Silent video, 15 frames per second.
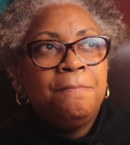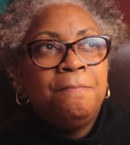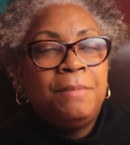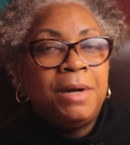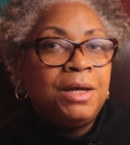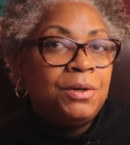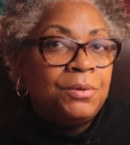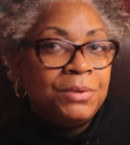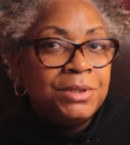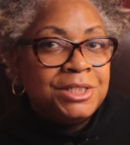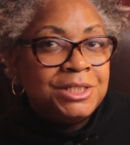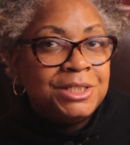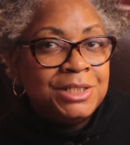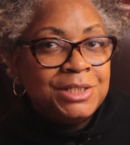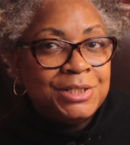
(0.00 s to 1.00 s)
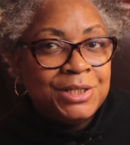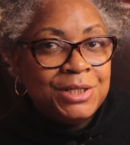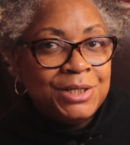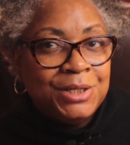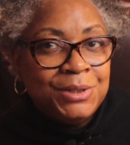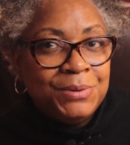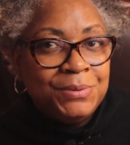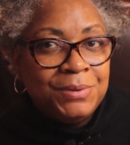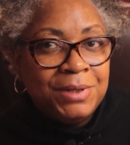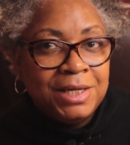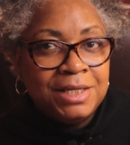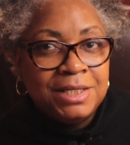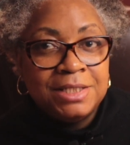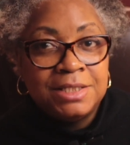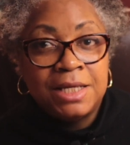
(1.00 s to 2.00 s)
My question to you
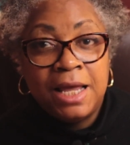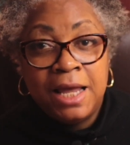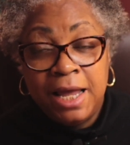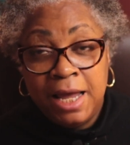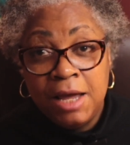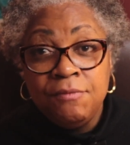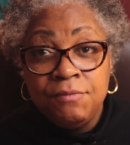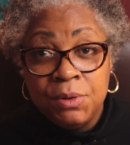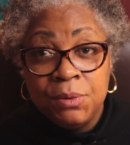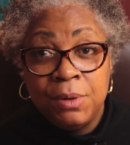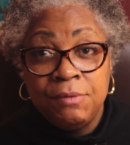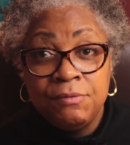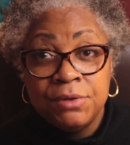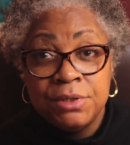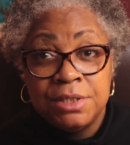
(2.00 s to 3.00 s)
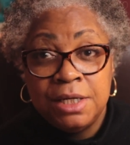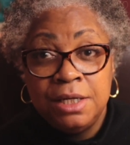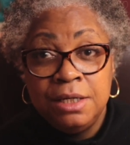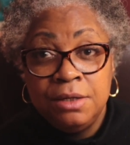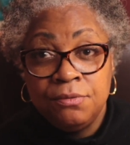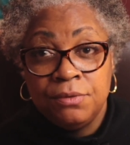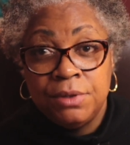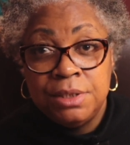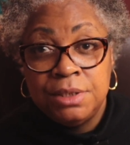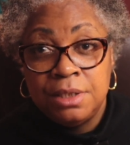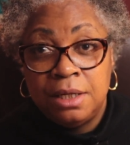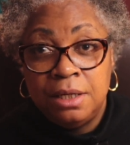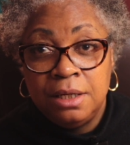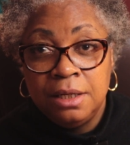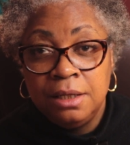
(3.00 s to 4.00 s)
is, have you ever done a
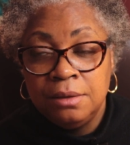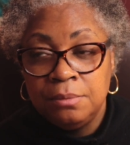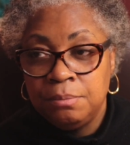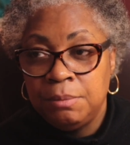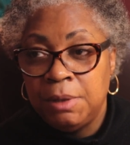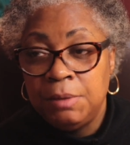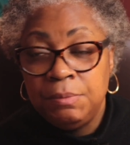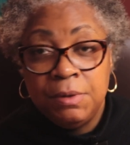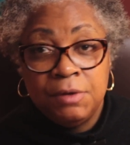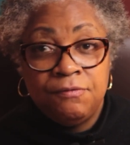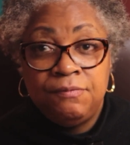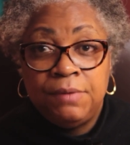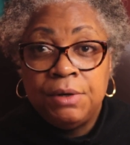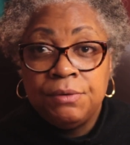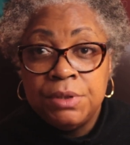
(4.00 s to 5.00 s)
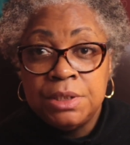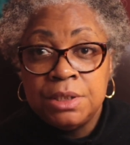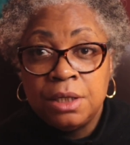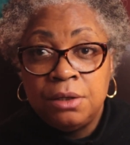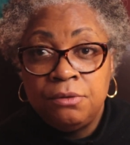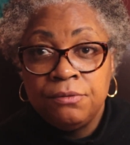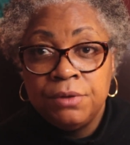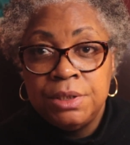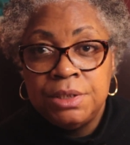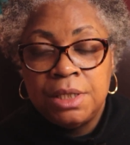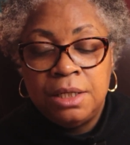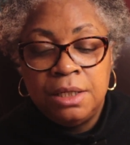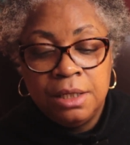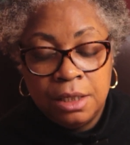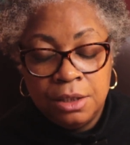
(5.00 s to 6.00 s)
retelling, maybe a fairy tale
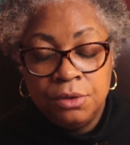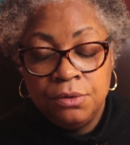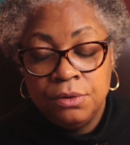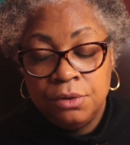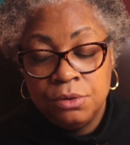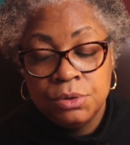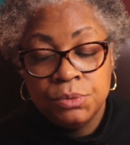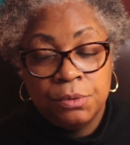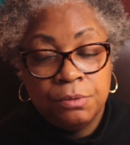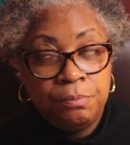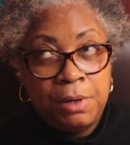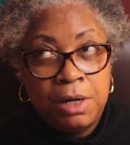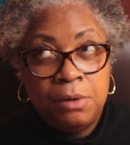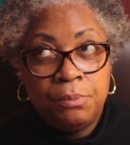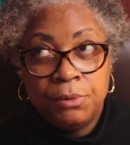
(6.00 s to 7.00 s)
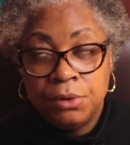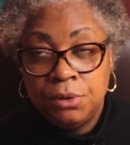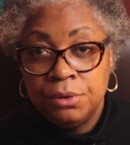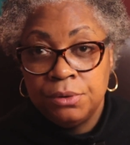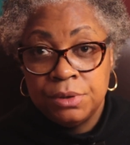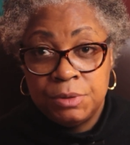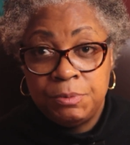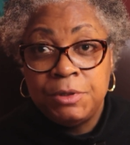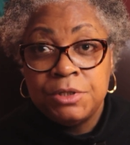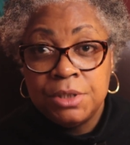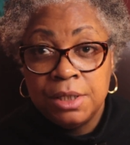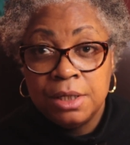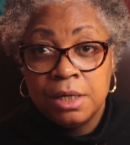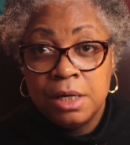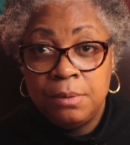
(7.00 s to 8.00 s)
retelling? I know those were popular,
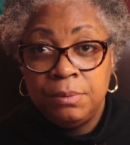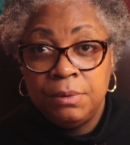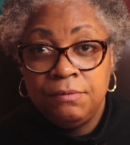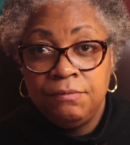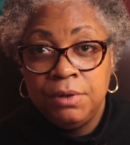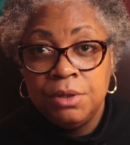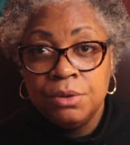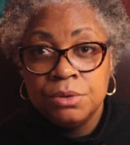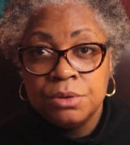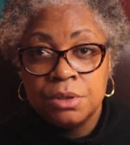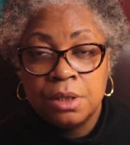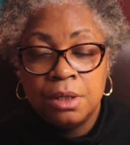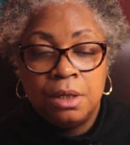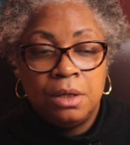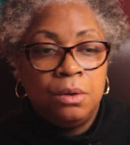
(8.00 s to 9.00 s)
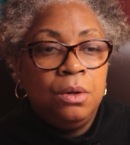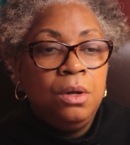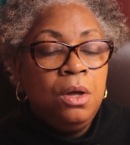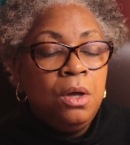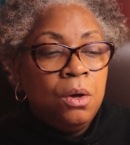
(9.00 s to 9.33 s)
especially a couple of years ago.